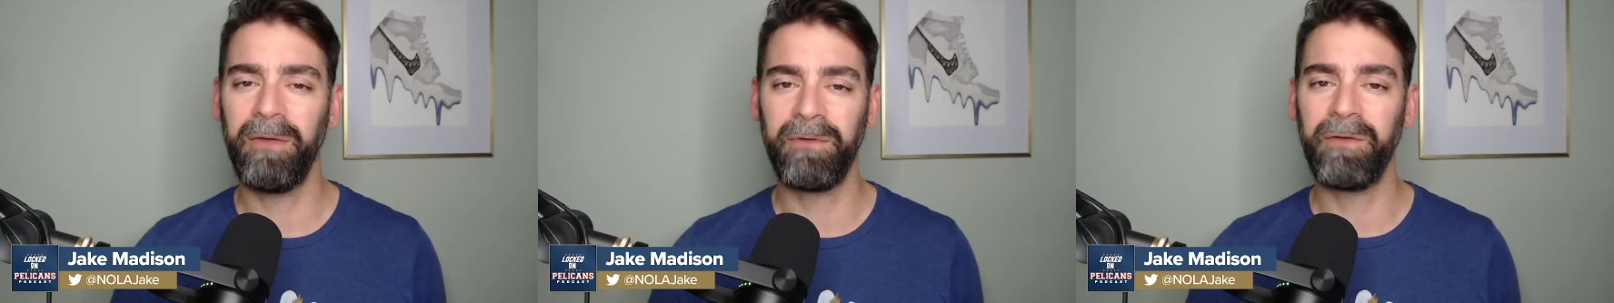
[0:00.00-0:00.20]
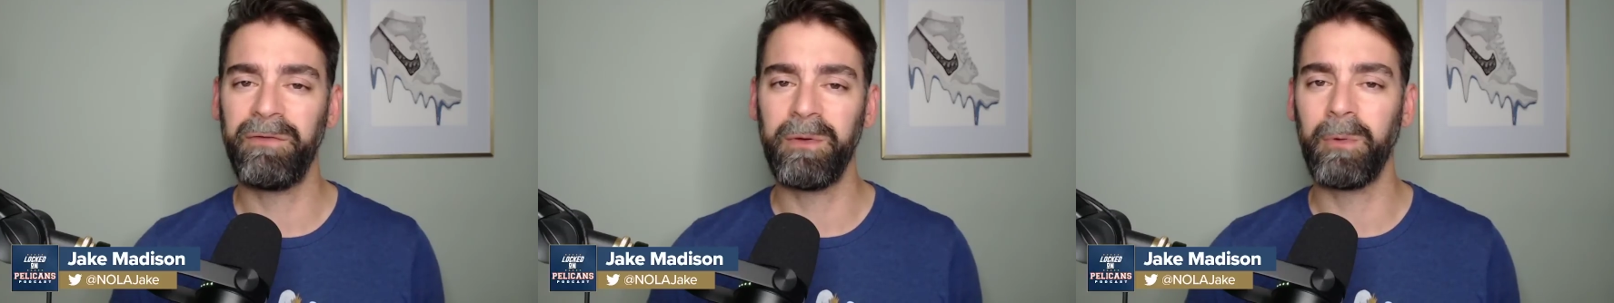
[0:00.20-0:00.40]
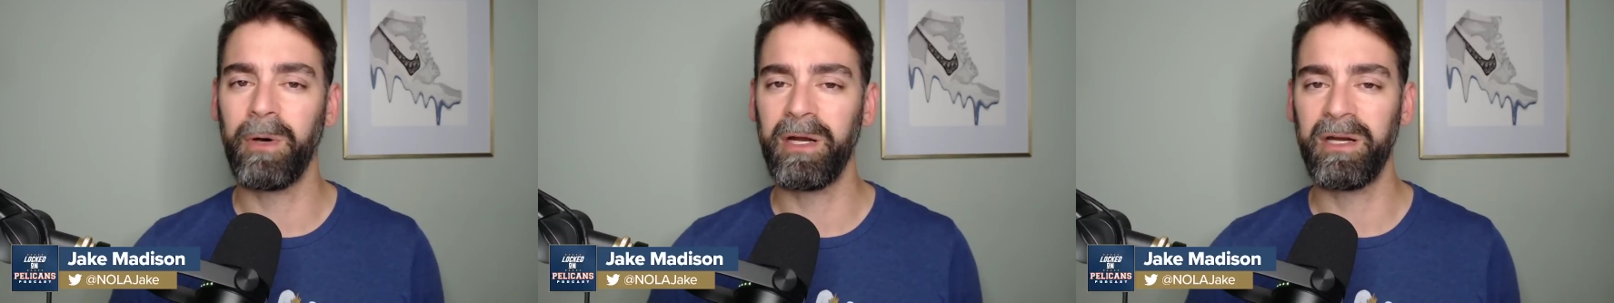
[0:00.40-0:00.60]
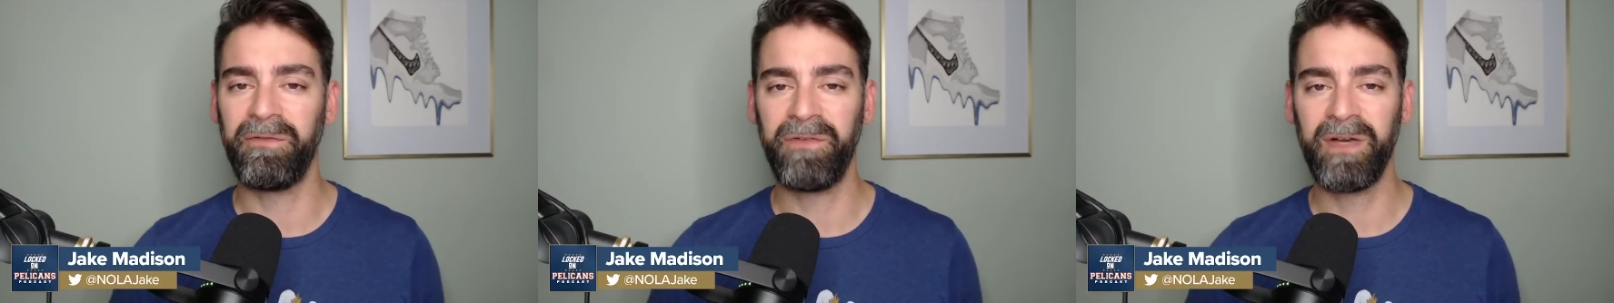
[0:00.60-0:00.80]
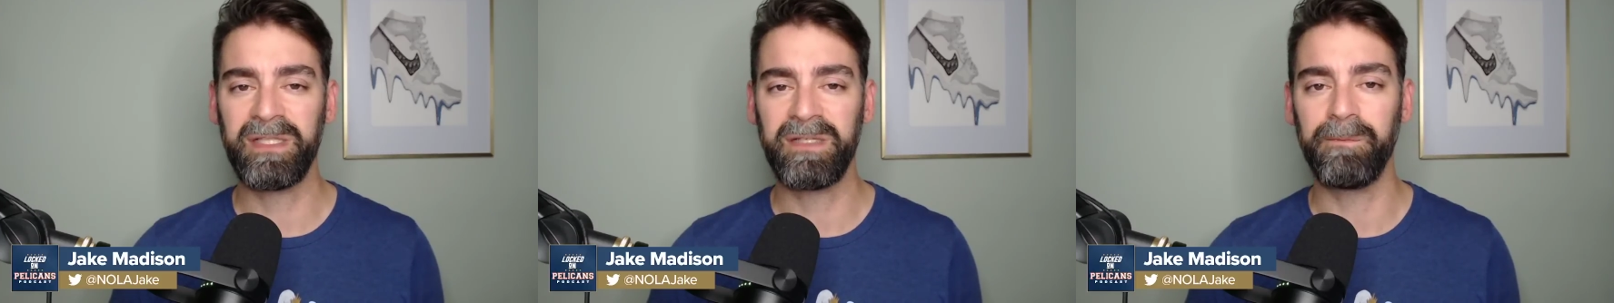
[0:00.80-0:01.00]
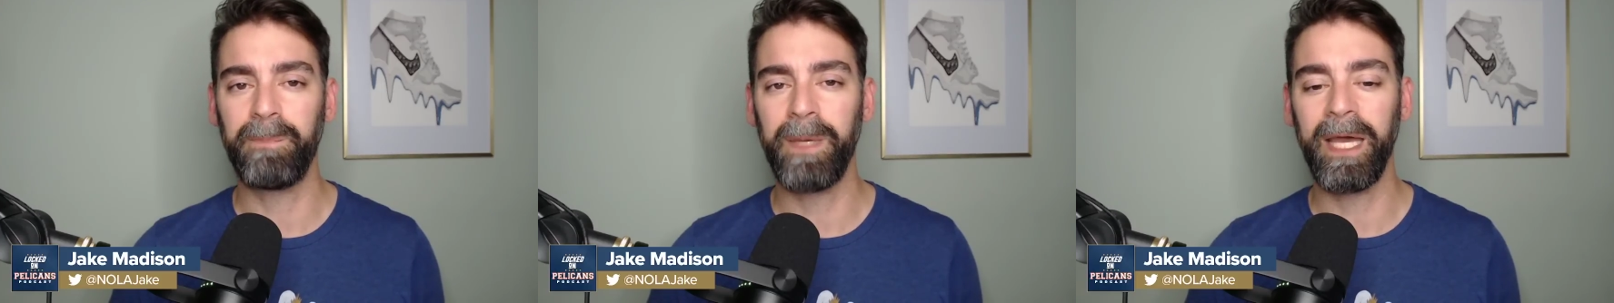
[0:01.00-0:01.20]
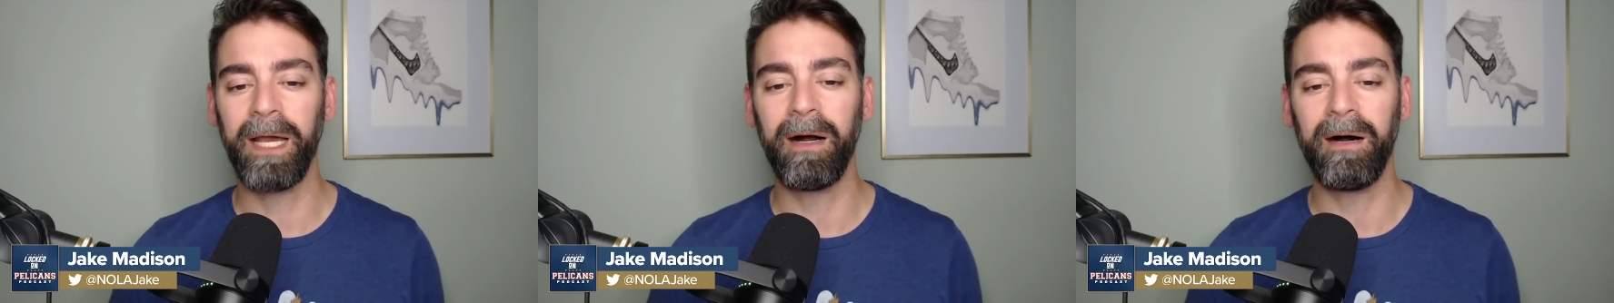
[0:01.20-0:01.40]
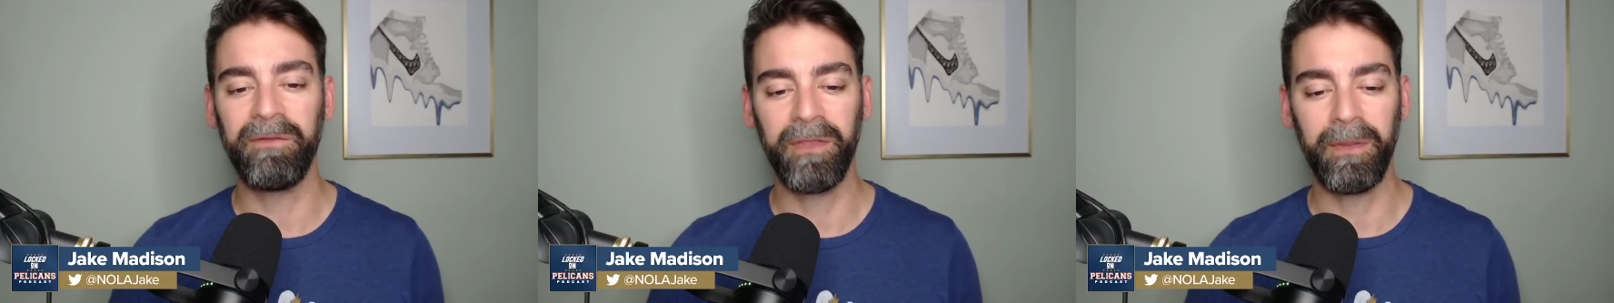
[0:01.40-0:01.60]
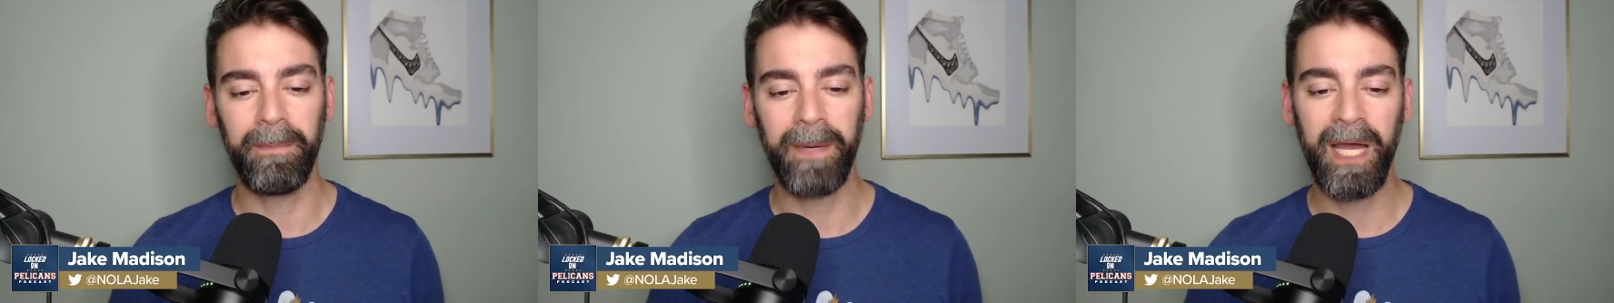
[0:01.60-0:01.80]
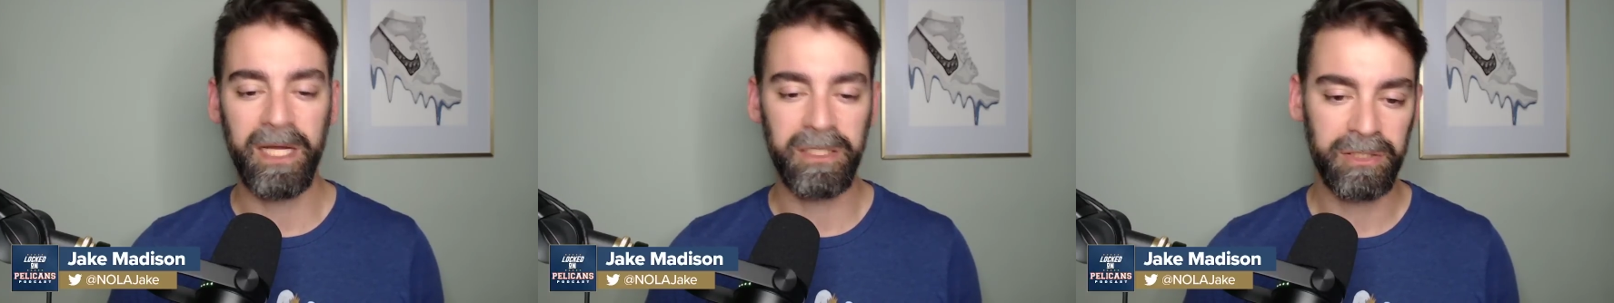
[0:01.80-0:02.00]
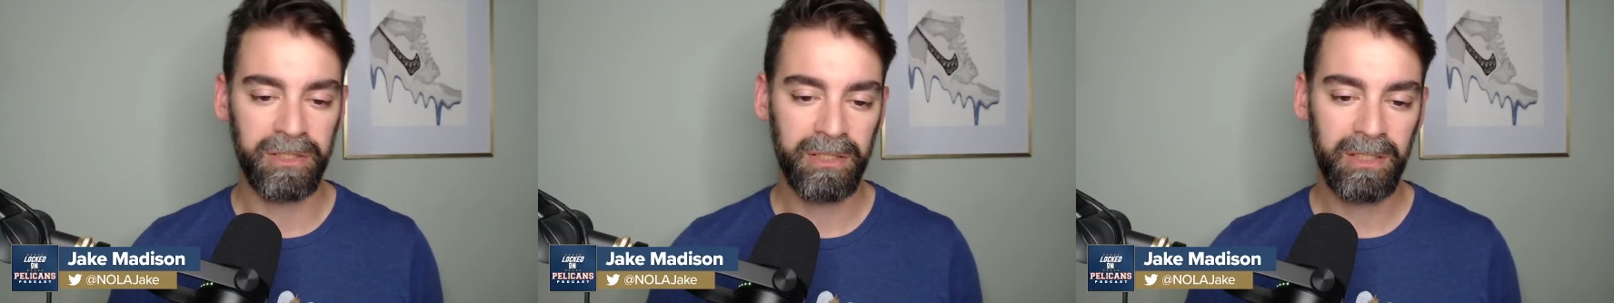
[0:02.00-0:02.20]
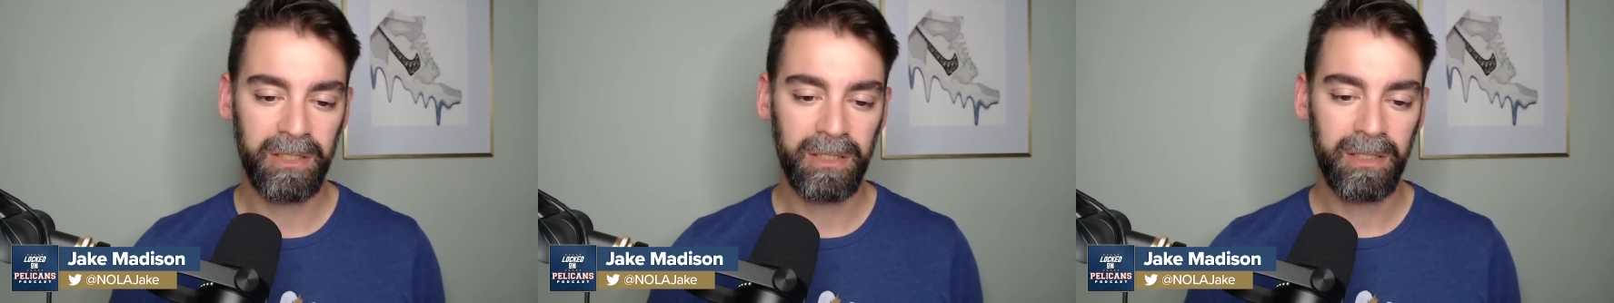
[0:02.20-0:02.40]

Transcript: even if you want a defensive big off of the bench.